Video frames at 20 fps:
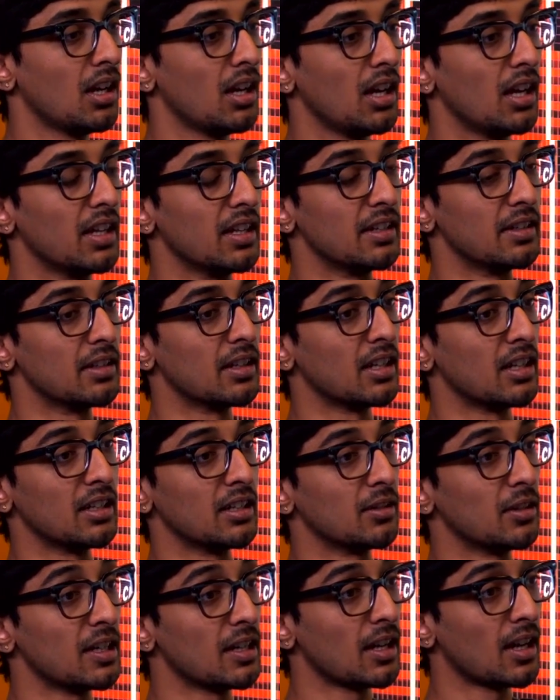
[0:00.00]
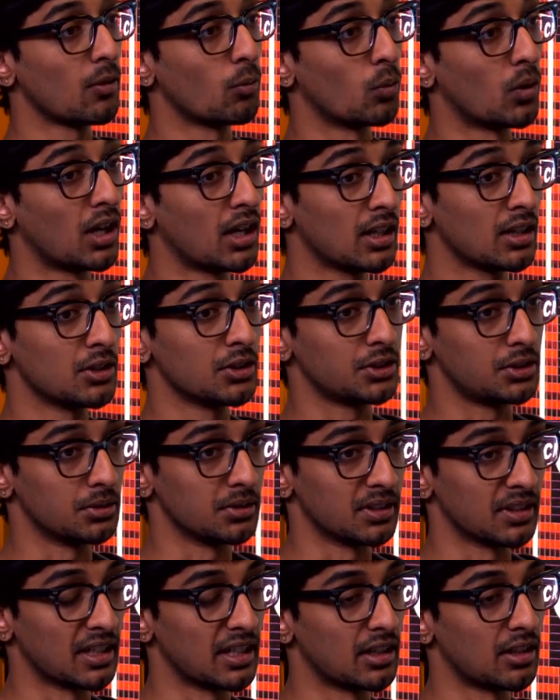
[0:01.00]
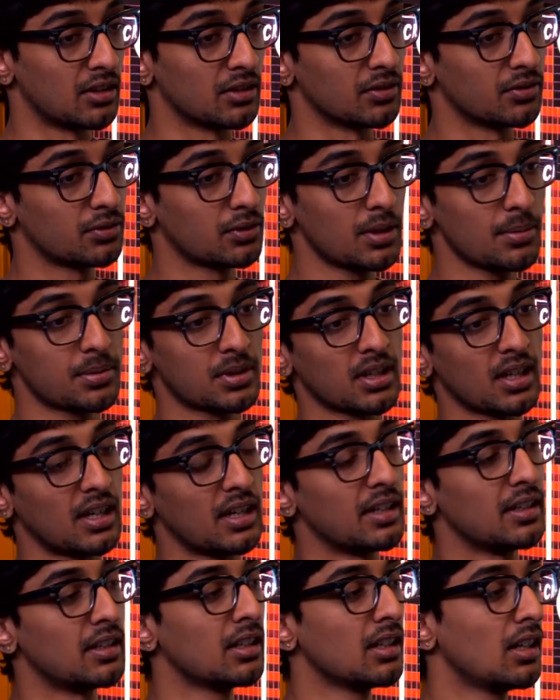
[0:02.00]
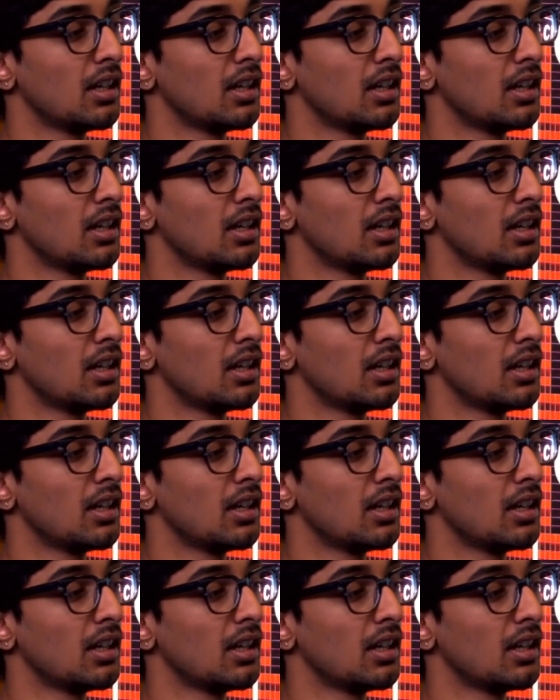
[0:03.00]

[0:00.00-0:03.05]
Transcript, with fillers: And, and while I was doing that, on the flip side,